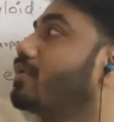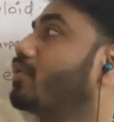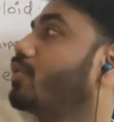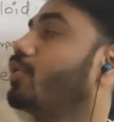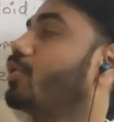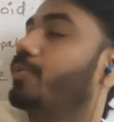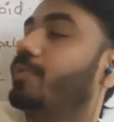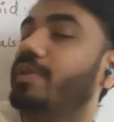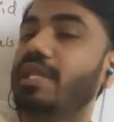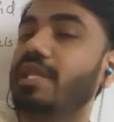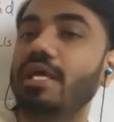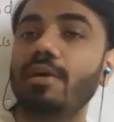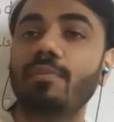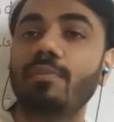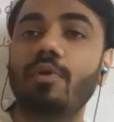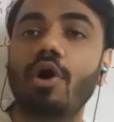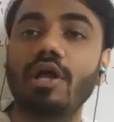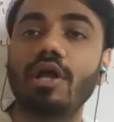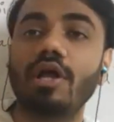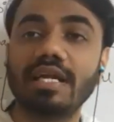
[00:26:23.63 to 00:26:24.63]
opening
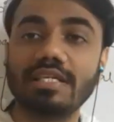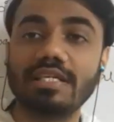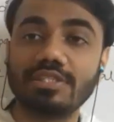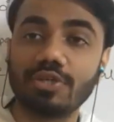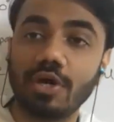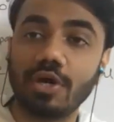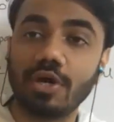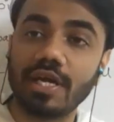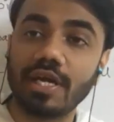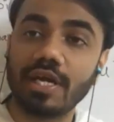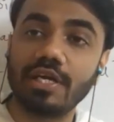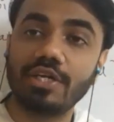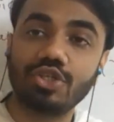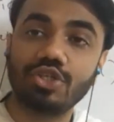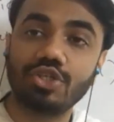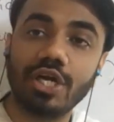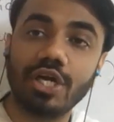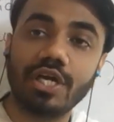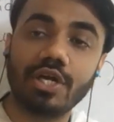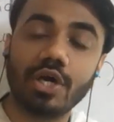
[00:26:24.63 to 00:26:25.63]
ball and socket
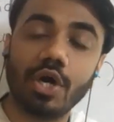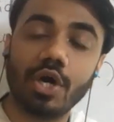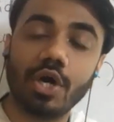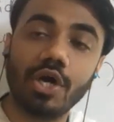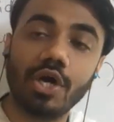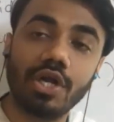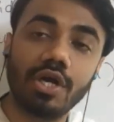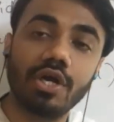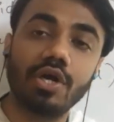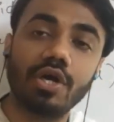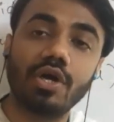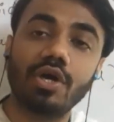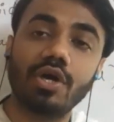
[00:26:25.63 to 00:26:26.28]
joint or